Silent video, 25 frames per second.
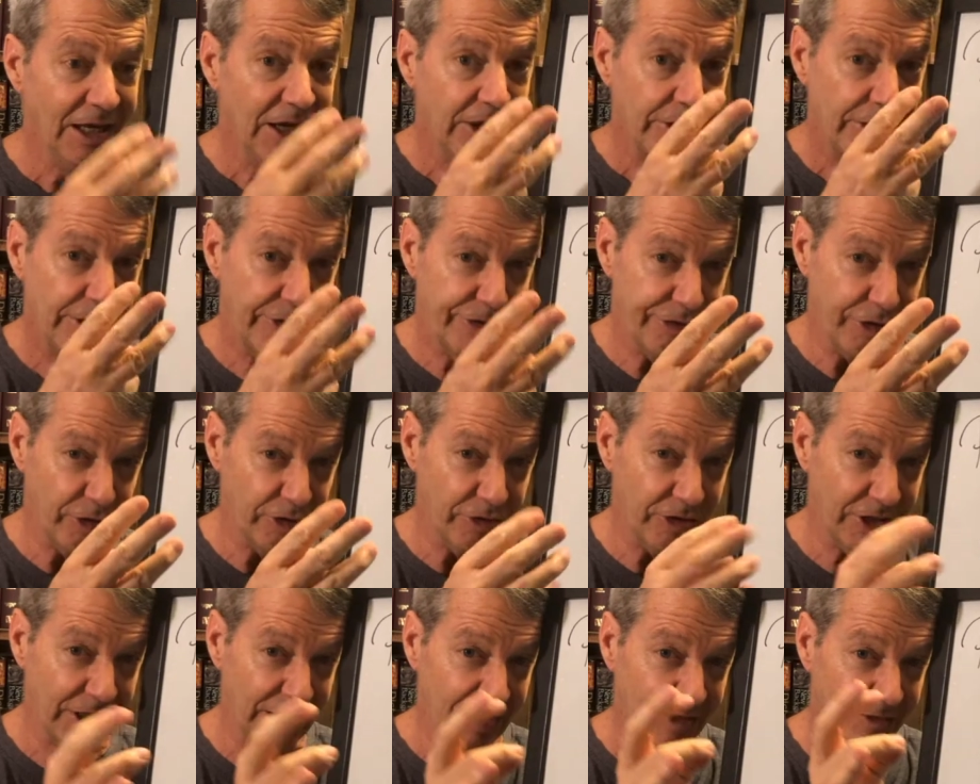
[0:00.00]
The third
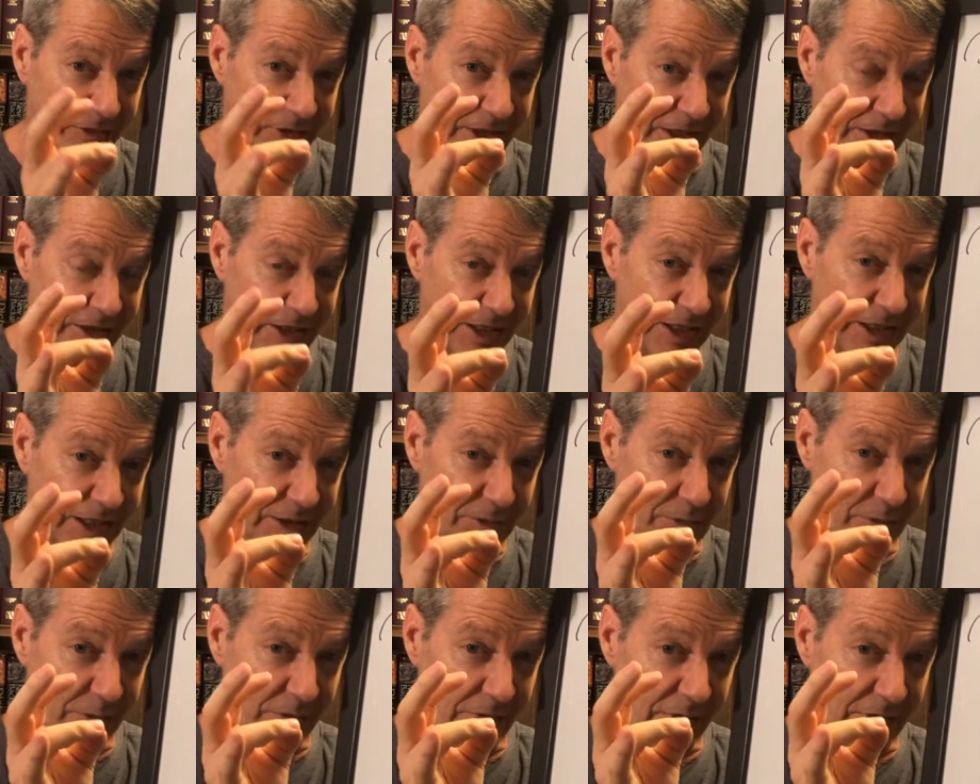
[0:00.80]
thing is, I think he
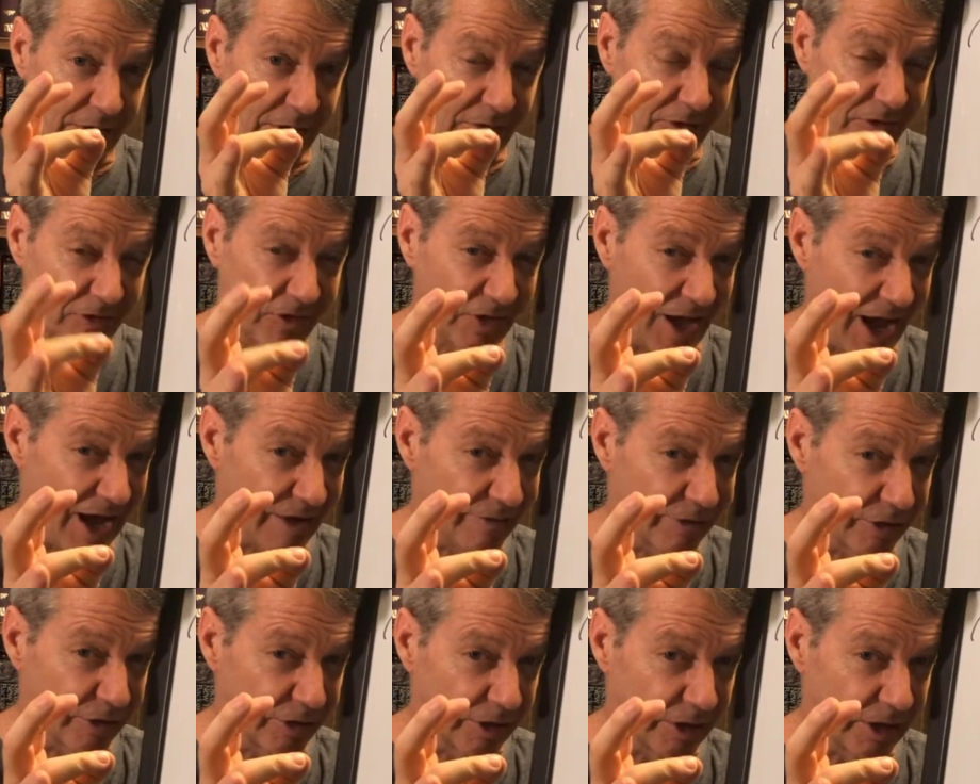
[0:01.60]
was, he's
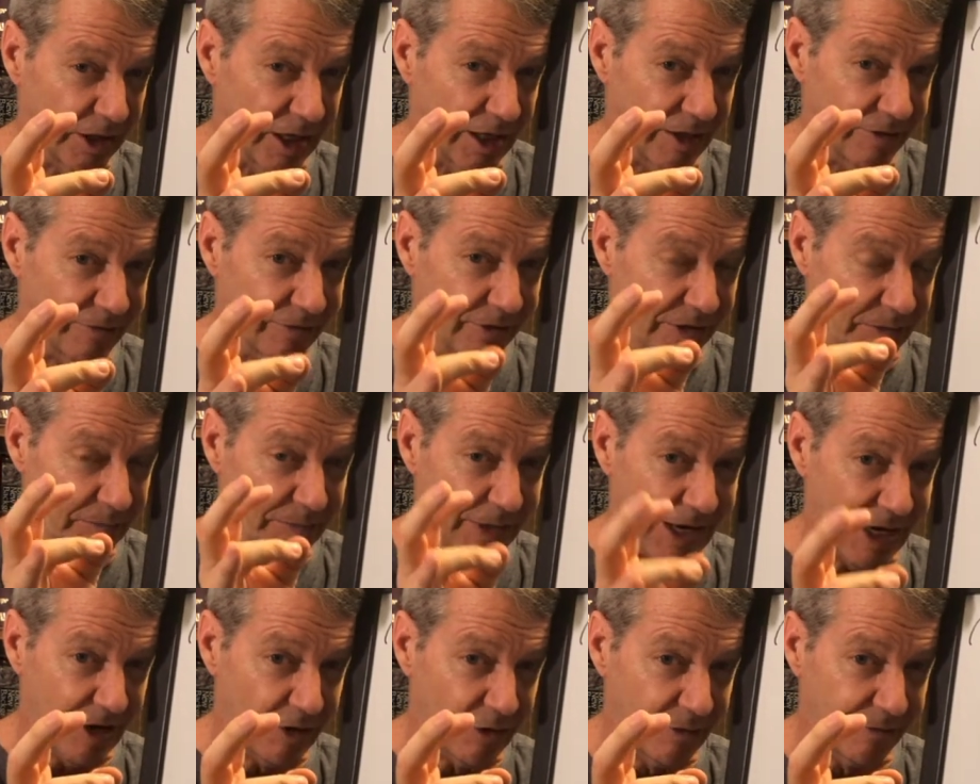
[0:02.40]
sovereign enough and
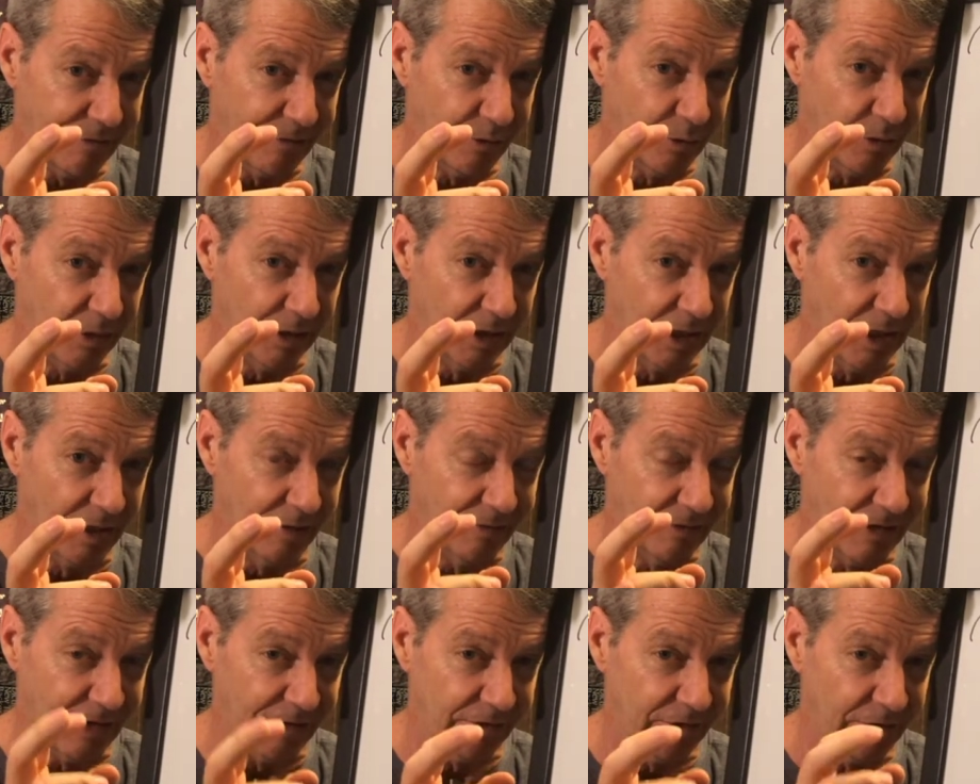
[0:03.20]
powerful
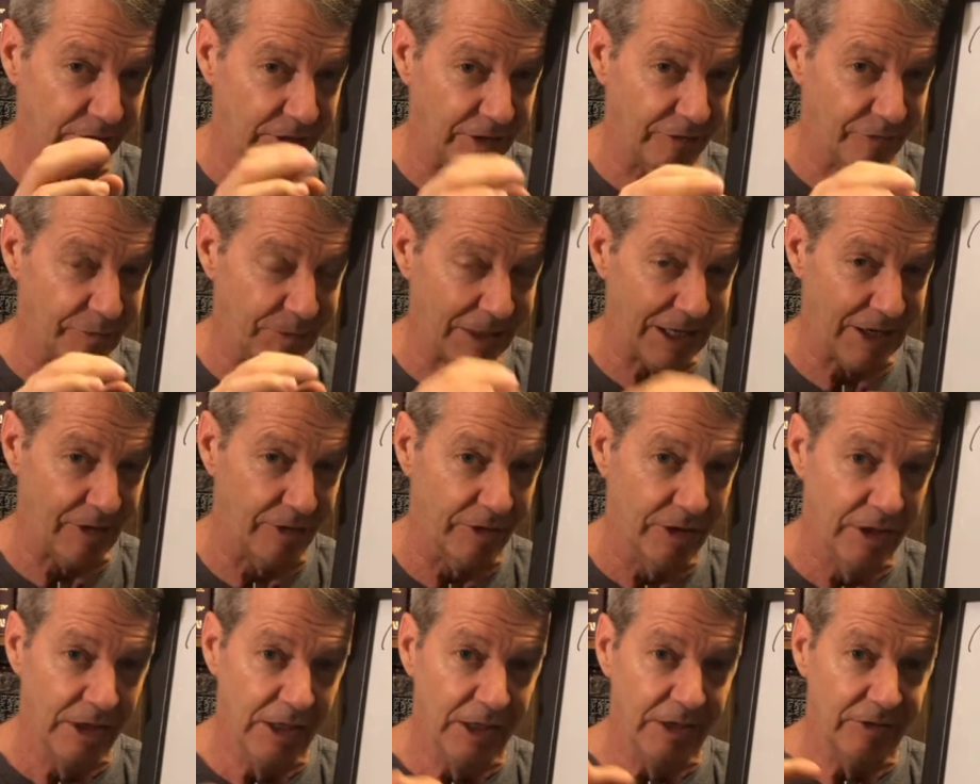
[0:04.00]
enough, has enough power
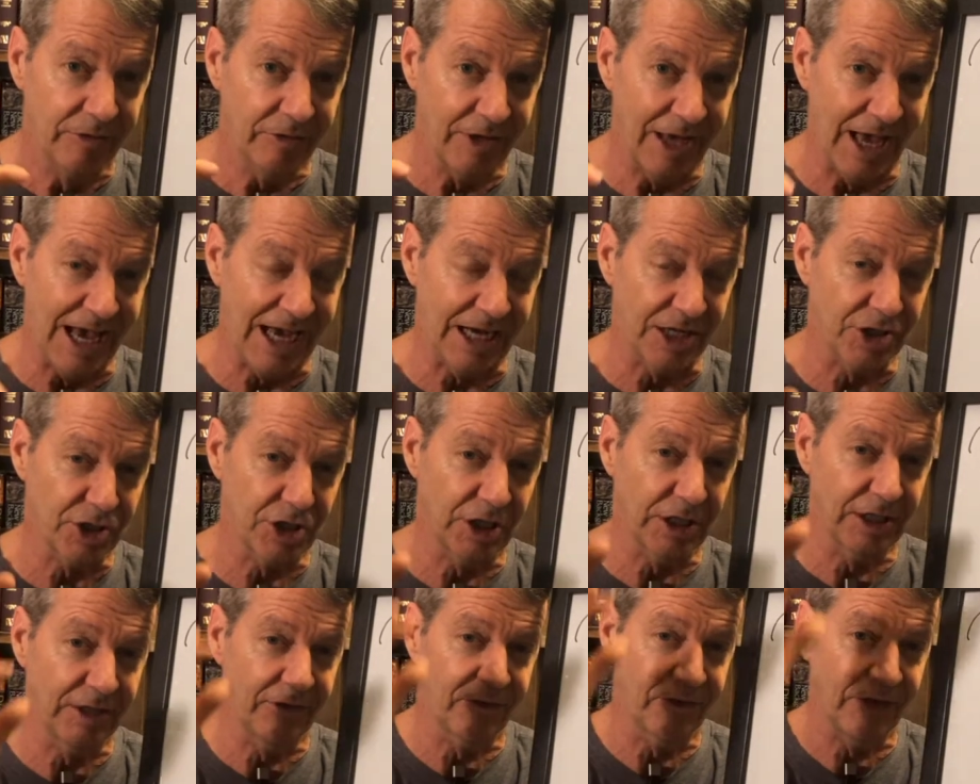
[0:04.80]
to
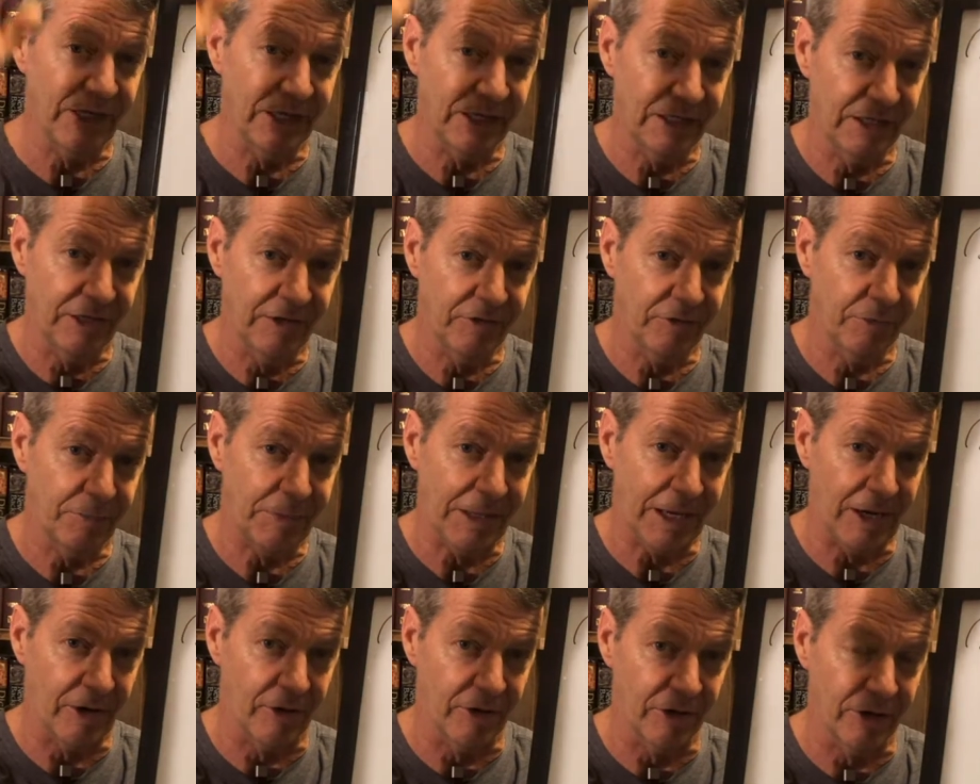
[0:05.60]
actually take his
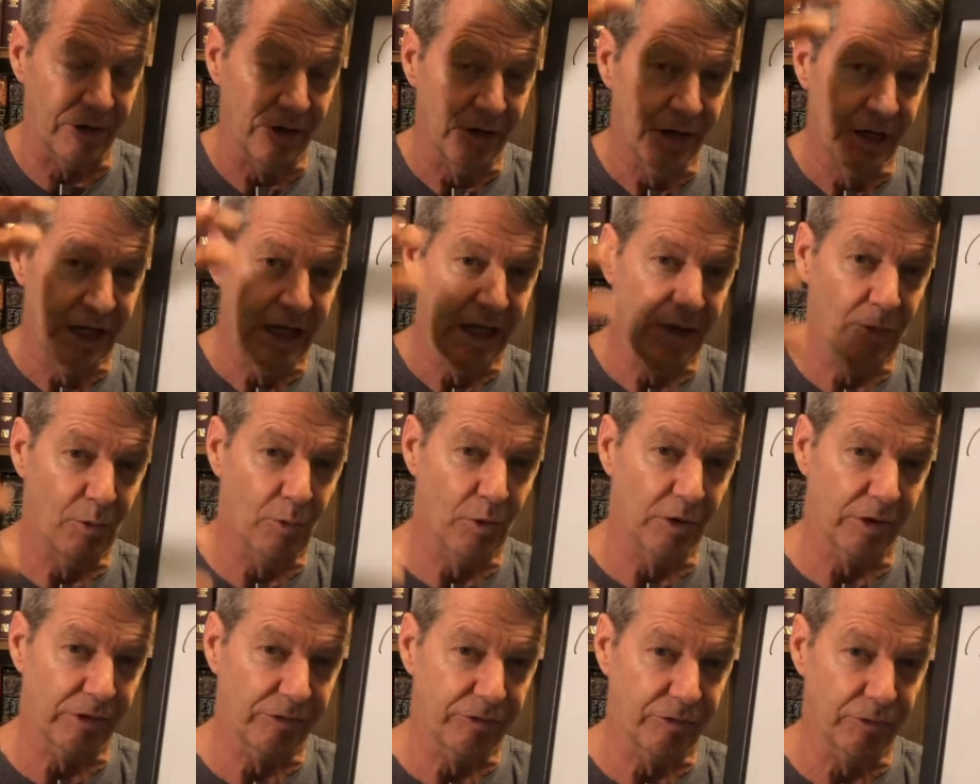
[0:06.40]
power and
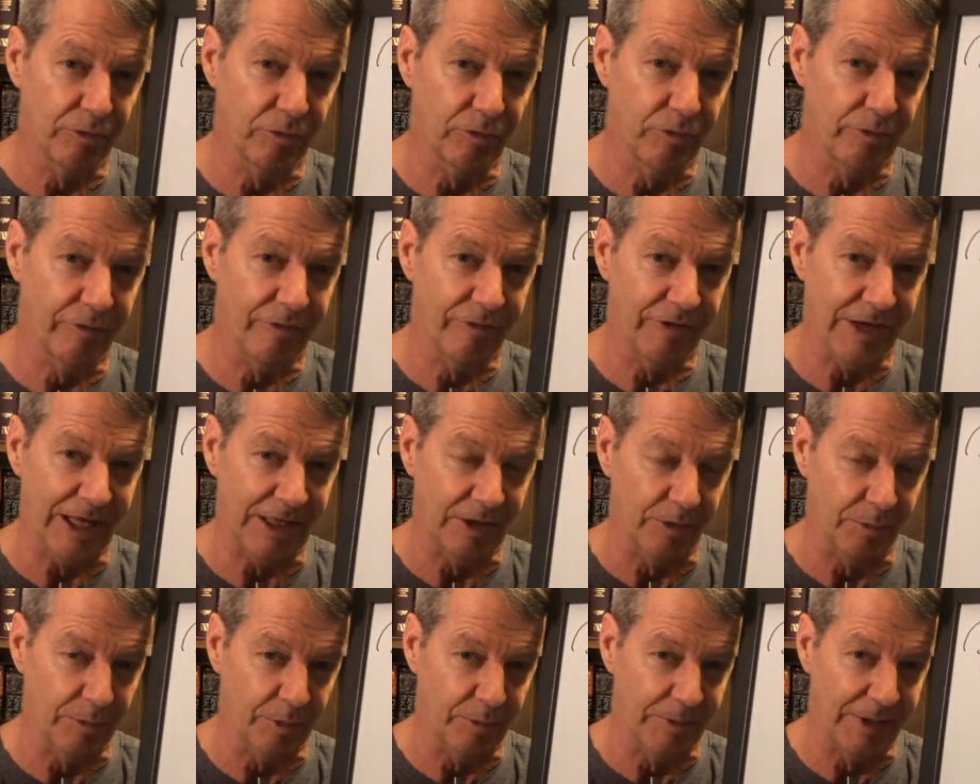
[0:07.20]
work through
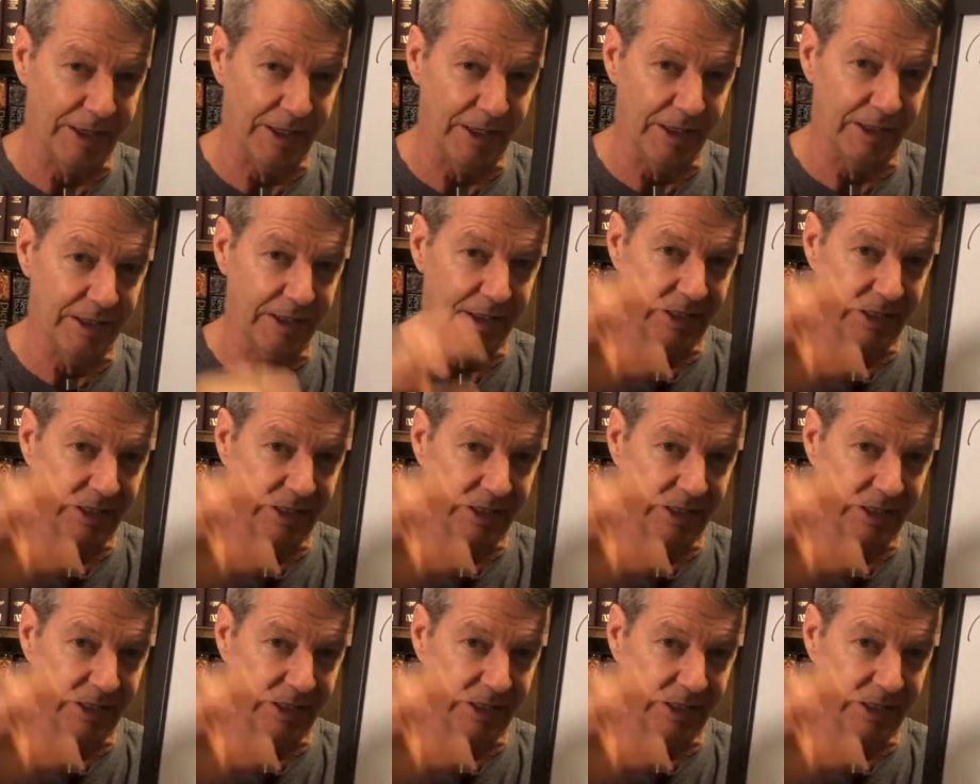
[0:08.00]
fallible man,